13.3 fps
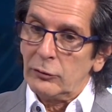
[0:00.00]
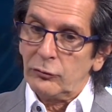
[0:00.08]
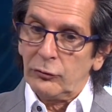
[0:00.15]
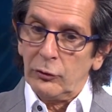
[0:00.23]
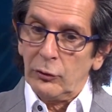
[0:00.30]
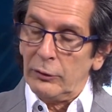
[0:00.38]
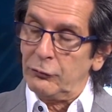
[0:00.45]

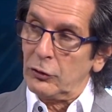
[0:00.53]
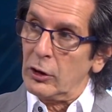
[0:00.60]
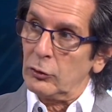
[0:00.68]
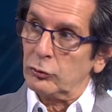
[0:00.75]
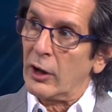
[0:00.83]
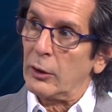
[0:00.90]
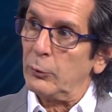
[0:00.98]
to, if you're going
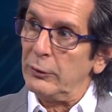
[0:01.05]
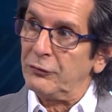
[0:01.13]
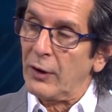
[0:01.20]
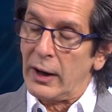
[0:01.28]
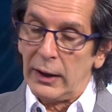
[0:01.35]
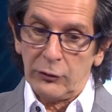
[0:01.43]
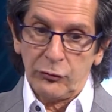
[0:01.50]
to try to
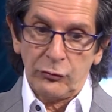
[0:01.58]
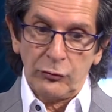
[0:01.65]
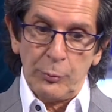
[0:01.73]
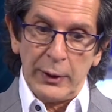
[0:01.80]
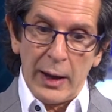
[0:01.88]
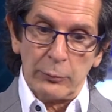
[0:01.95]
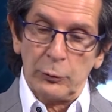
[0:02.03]
refinance, to
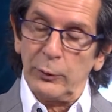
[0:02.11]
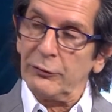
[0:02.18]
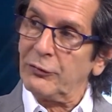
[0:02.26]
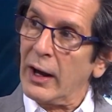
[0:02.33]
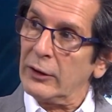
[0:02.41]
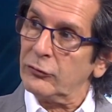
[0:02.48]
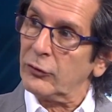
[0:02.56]
be able to
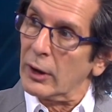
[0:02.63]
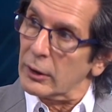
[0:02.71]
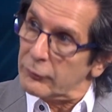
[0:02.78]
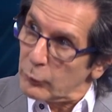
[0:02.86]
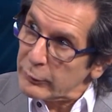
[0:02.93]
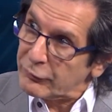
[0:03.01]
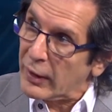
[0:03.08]

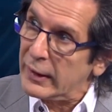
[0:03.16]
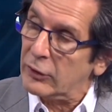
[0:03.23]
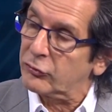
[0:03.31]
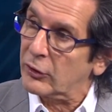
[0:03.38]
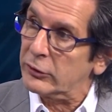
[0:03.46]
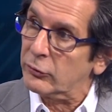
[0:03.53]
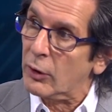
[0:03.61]

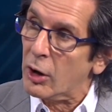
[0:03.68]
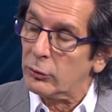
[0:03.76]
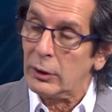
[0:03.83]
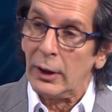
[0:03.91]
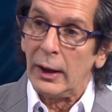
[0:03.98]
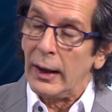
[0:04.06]
refinance on your own.